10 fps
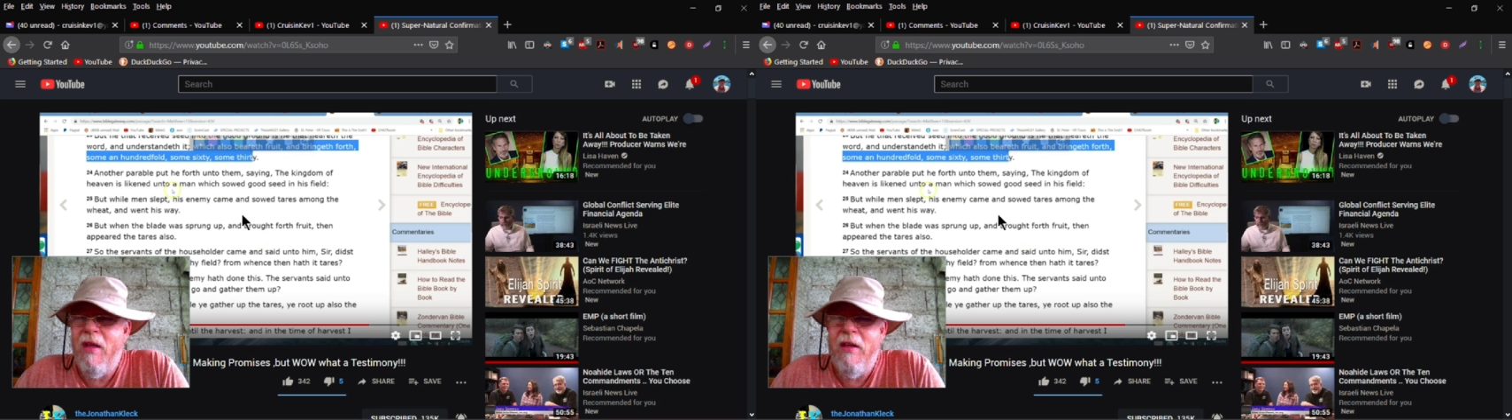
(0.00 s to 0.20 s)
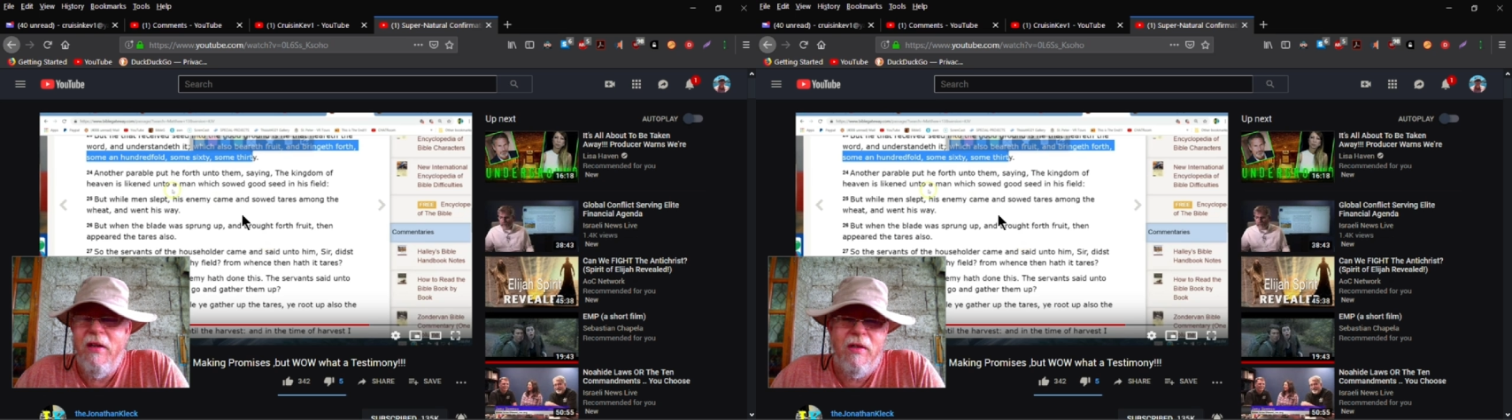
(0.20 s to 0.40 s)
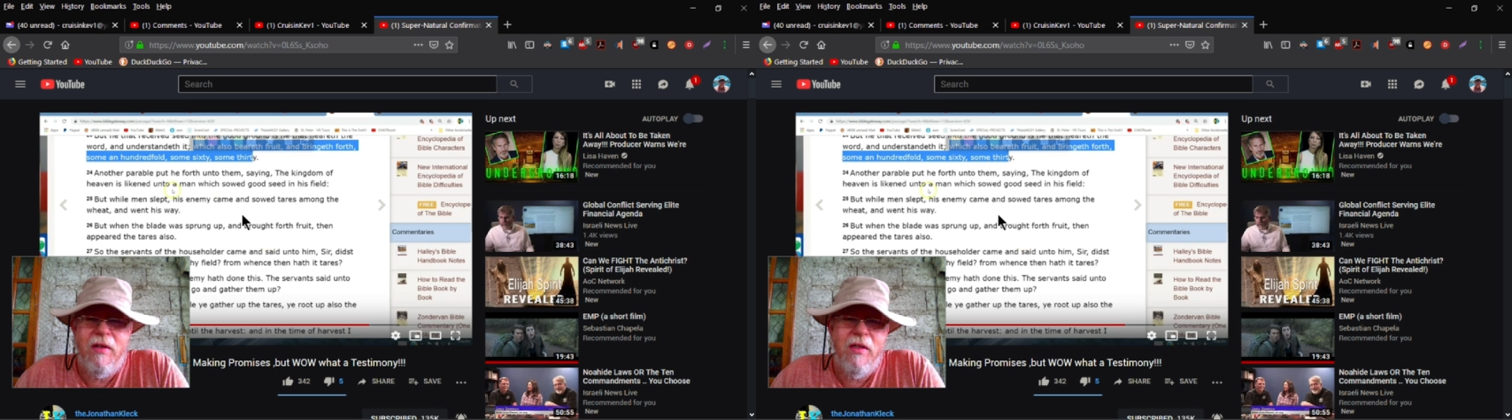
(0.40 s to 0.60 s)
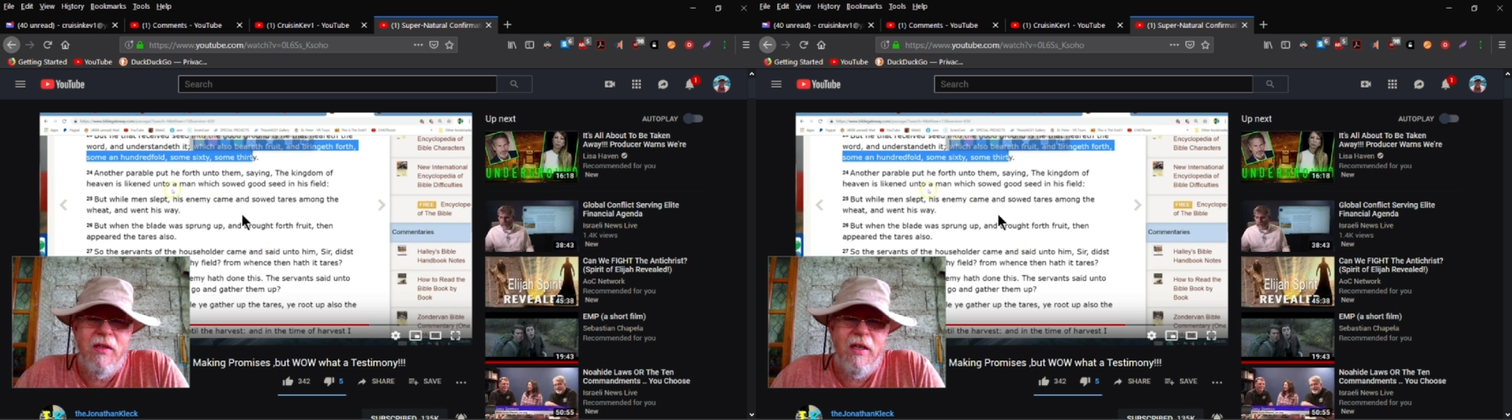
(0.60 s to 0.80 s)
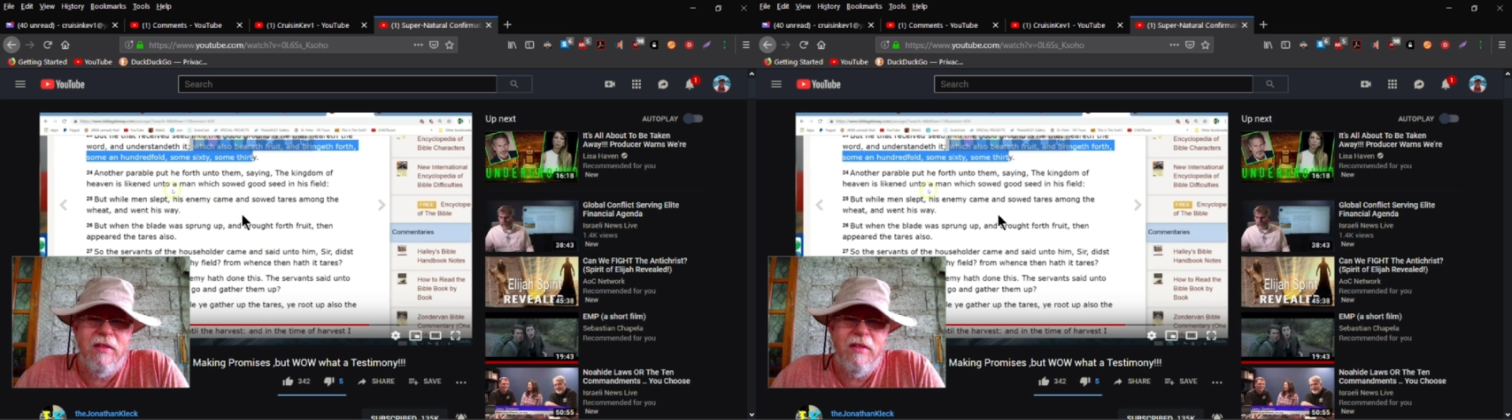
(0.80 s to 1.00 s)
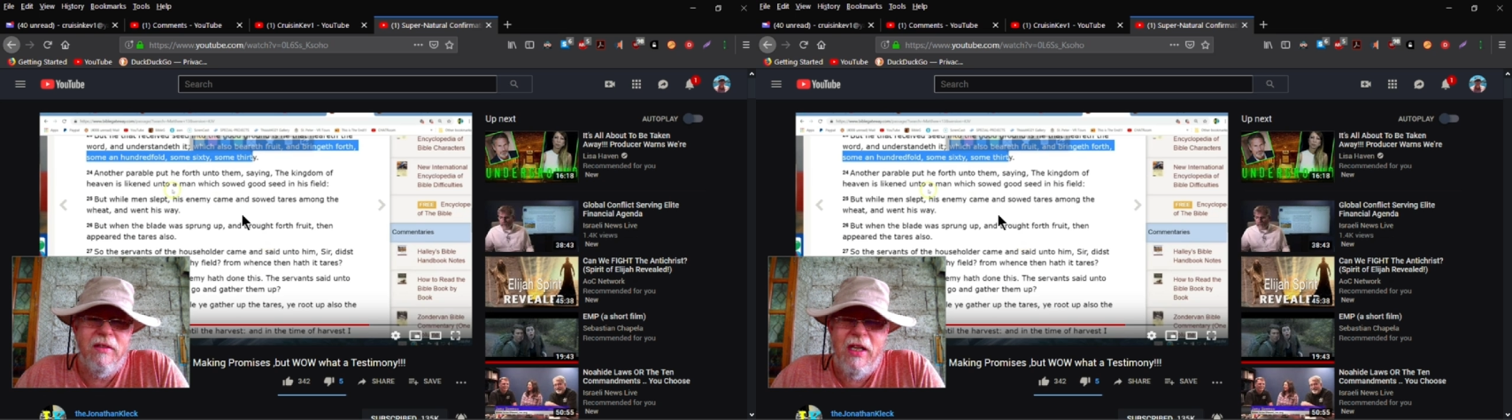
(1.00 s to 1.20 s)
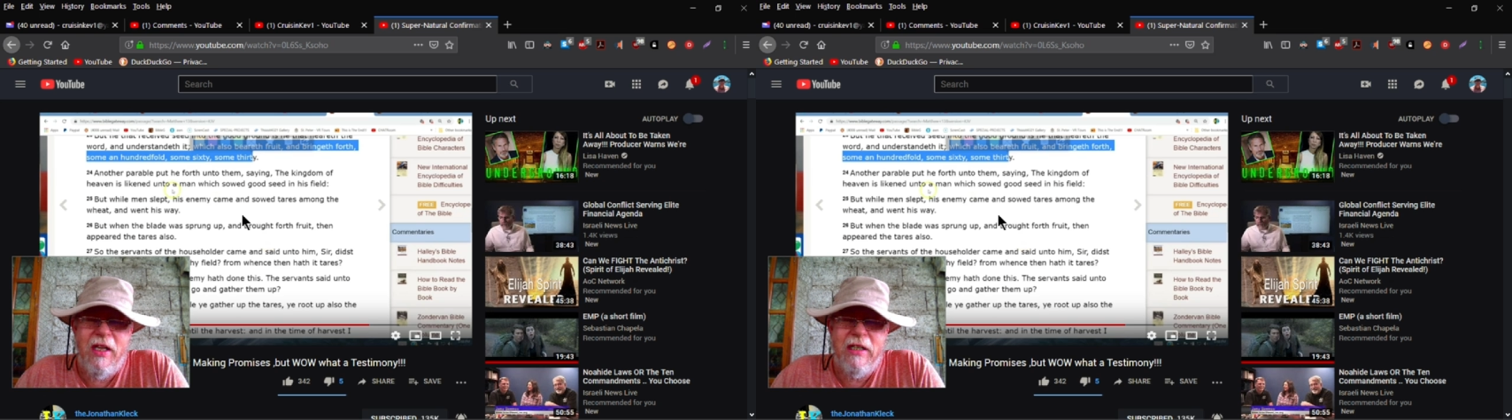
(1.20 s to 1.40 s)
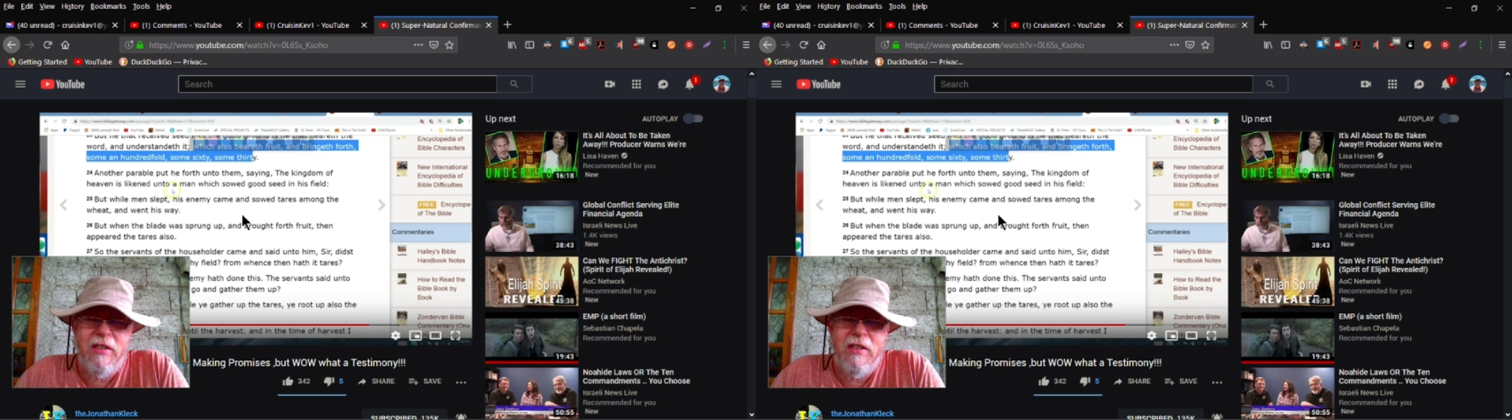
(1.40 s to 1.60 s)
You know, Kleck,
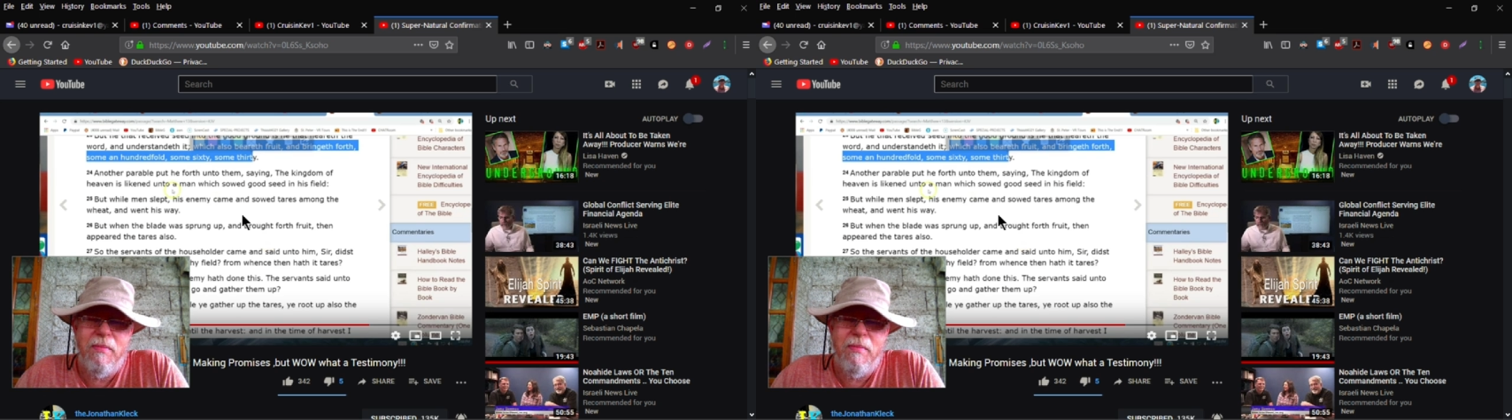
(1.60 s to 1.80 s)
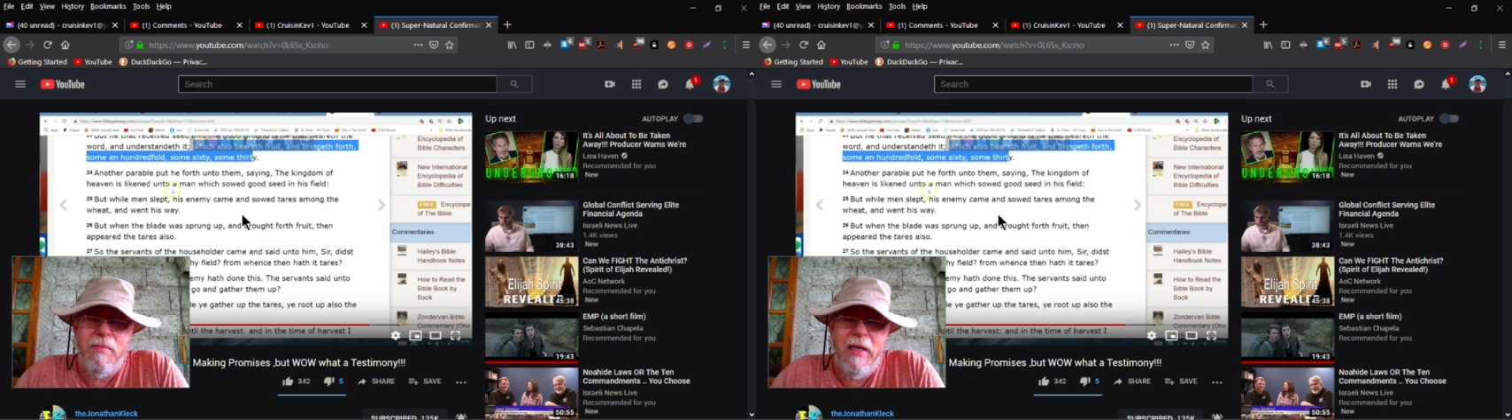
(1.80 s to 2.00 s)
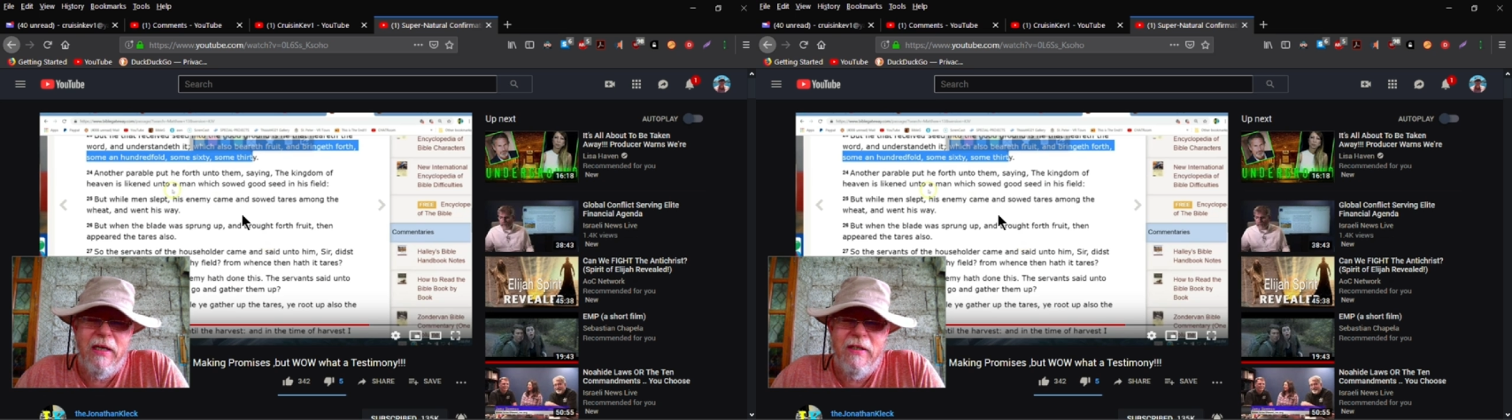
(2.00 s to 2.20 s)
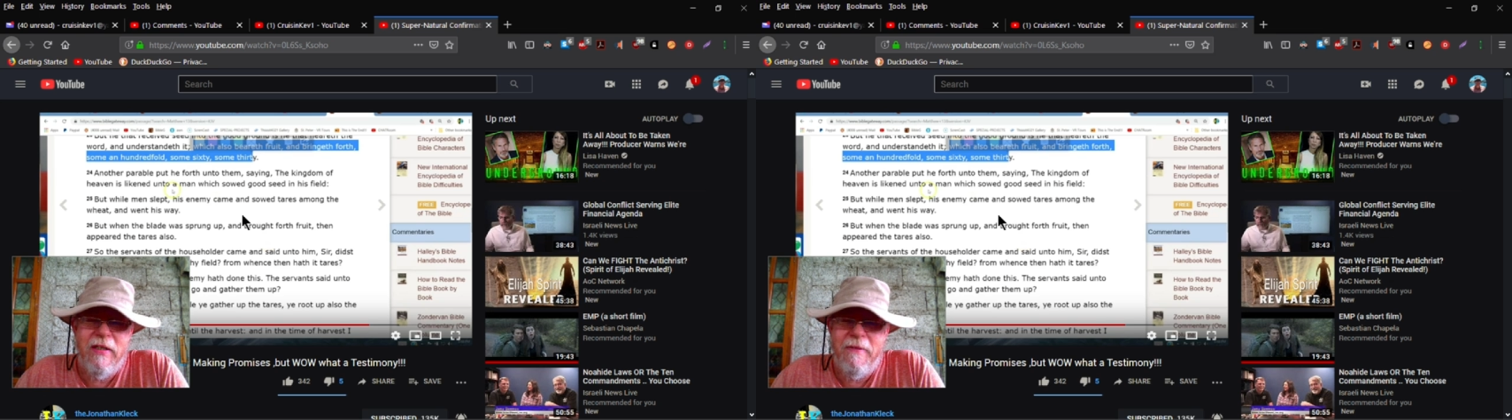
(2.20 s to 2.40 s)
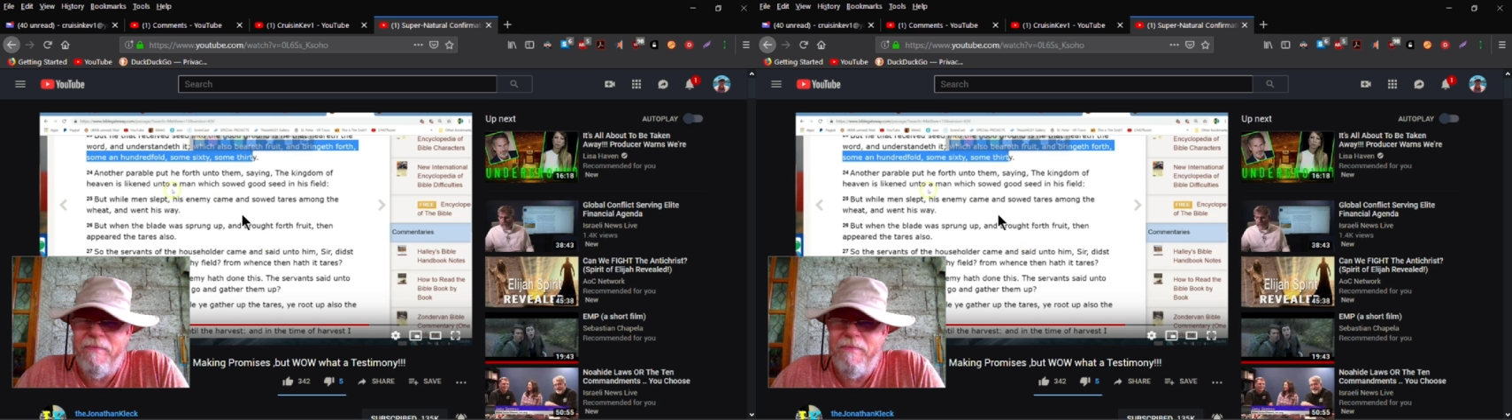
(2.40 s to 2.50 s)
Kleck talks about, uh,